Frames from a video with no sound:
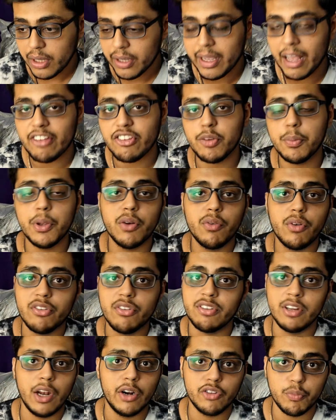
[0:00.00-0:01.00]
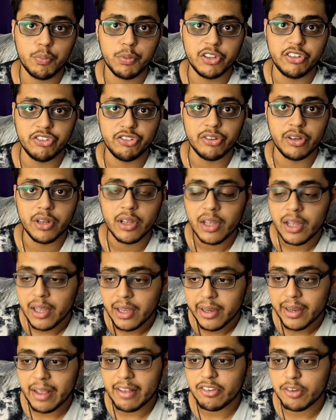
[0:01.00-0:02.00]
Casemiro was still out of position.
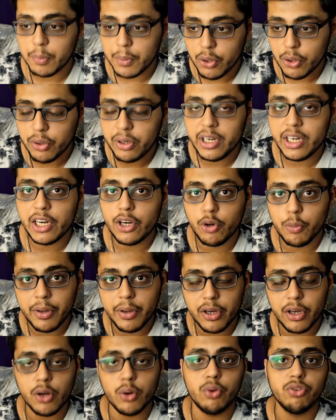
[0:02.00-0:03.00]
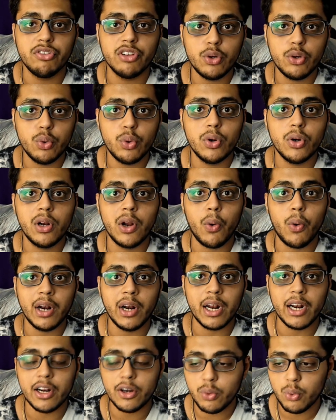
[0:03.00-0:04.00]
Casemiro needed to be closer to
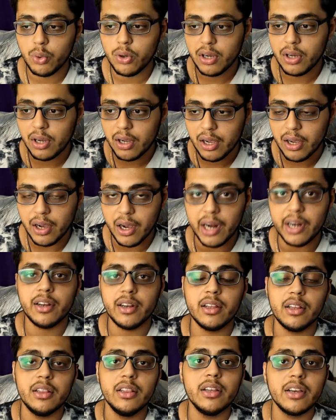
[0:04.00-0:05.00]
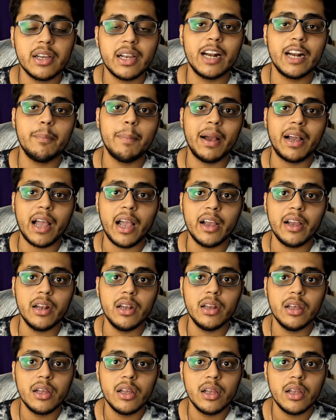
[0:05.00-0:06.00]
Onana to cut the cutback
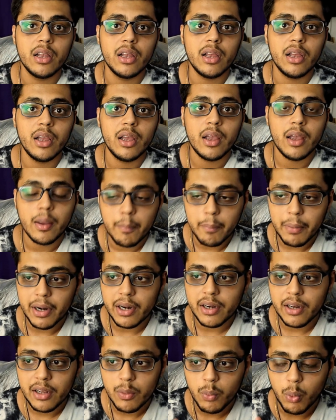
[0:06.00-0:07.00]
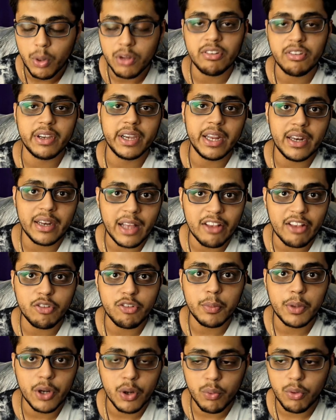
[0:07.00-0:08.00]
angle. But once again,
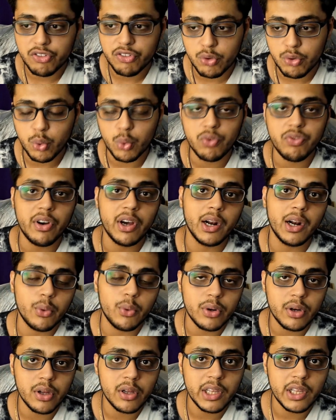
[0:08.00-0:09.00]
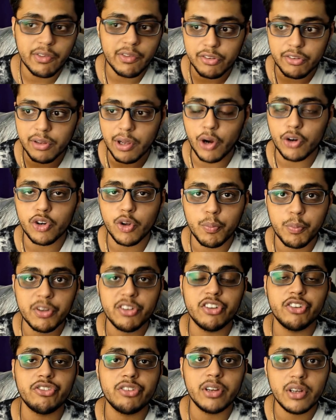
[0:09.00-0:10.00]
Casemiro was too far out. He was out of
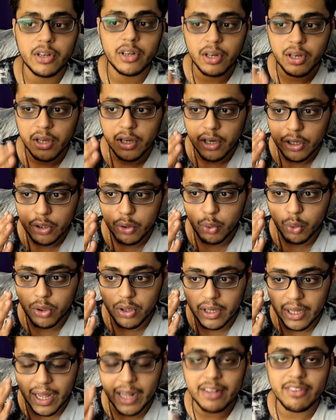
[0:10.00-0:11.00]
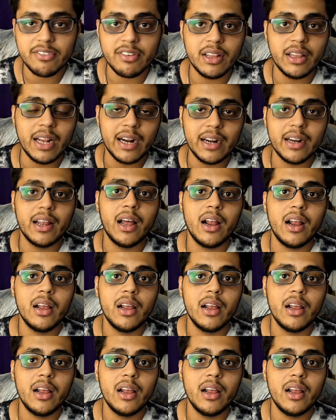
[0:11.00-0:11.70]
position to cancel that